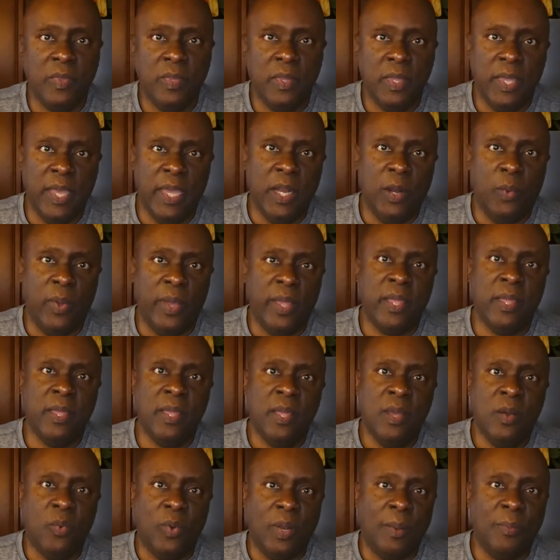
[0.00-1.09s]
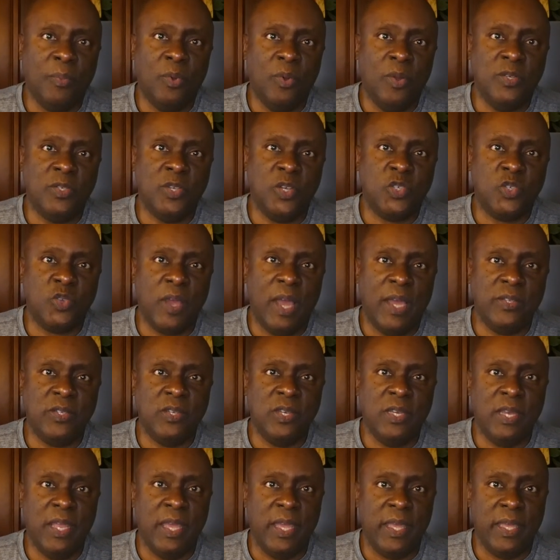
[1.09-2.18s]
Anyway, what I'm going to try
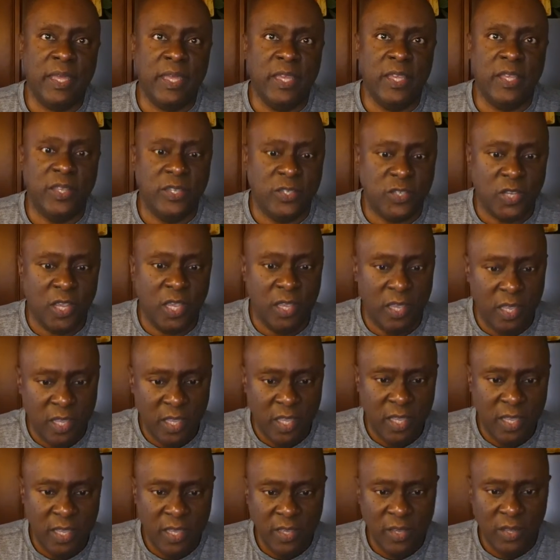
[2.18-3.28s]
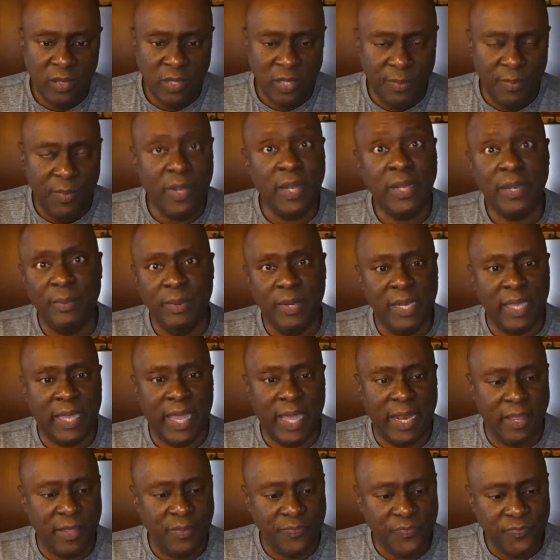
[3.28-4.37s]
today is, let me, let me look
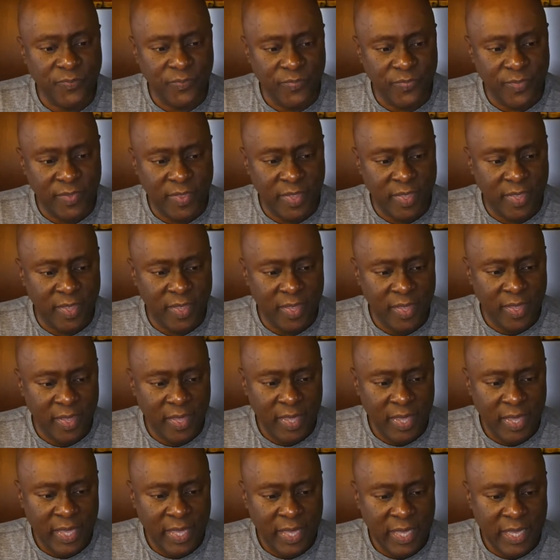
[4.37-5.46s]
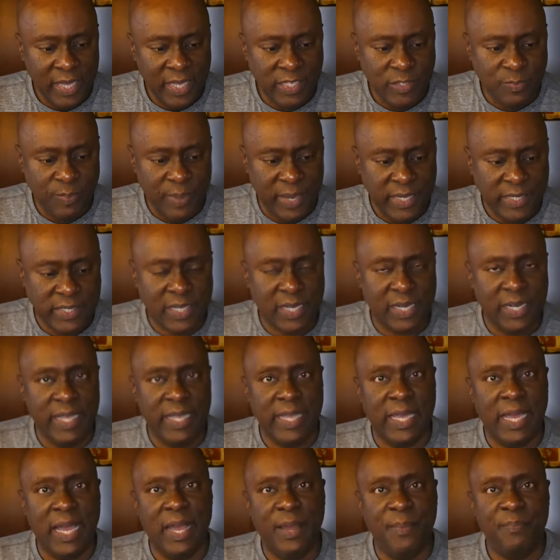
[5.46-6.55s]
at it. It's
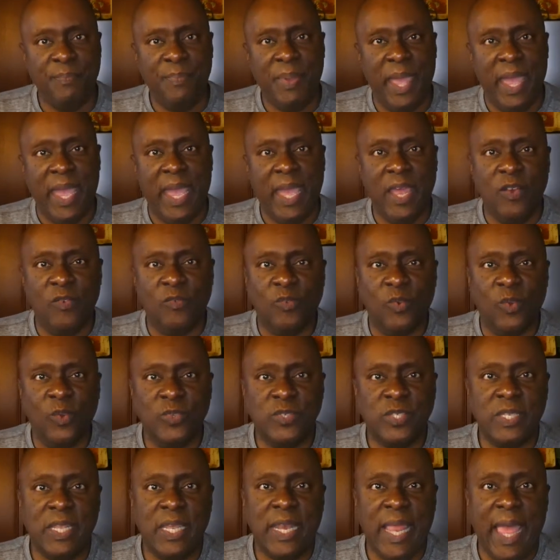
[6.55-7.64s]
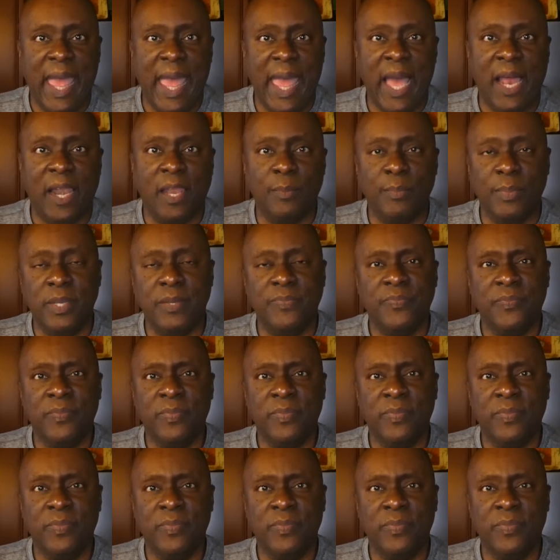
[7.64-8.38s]
basically a pan roasted halibut.